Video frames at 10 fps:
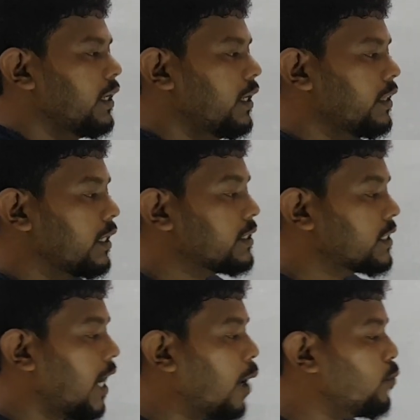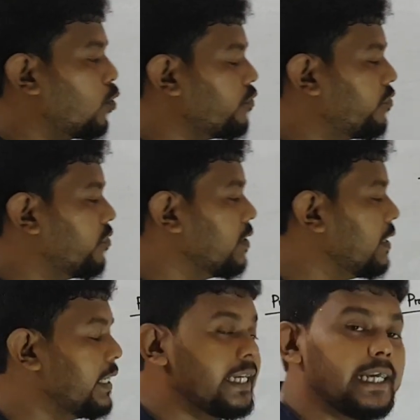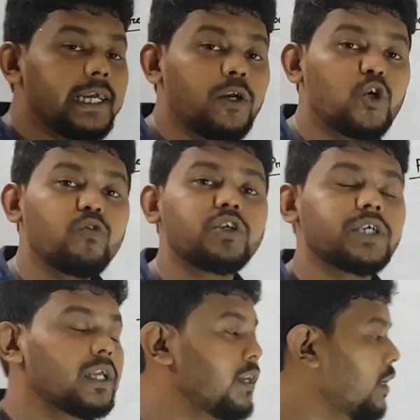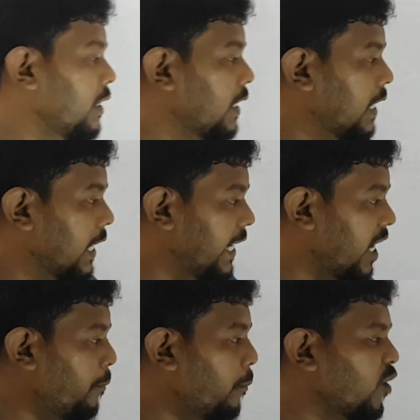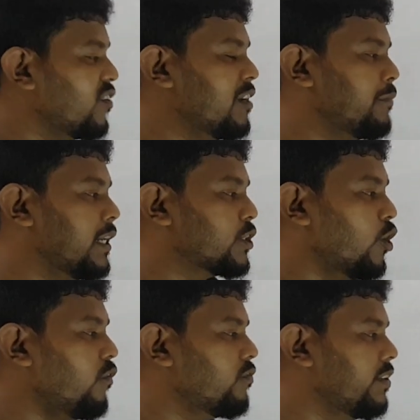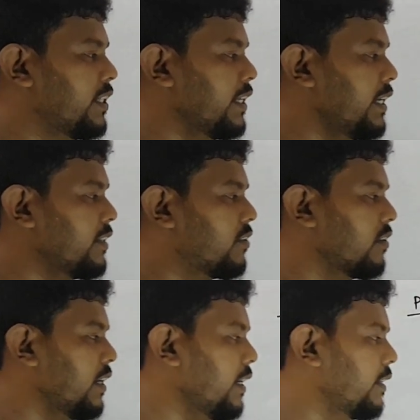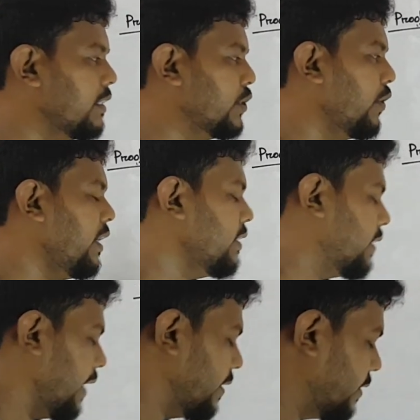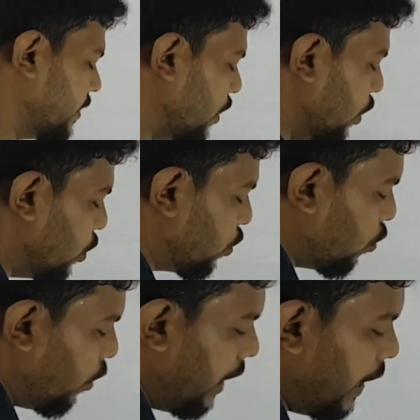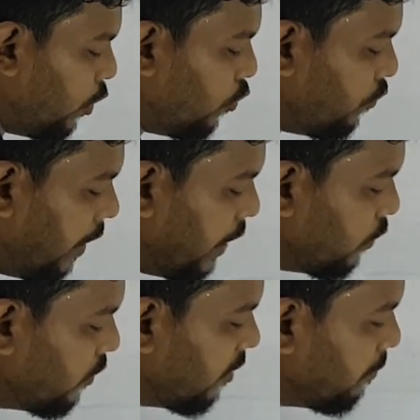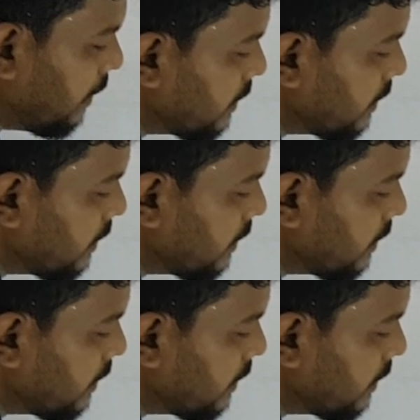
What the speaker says: the sum of the individual number of elements of the three disjoint sets. So, n of A union B is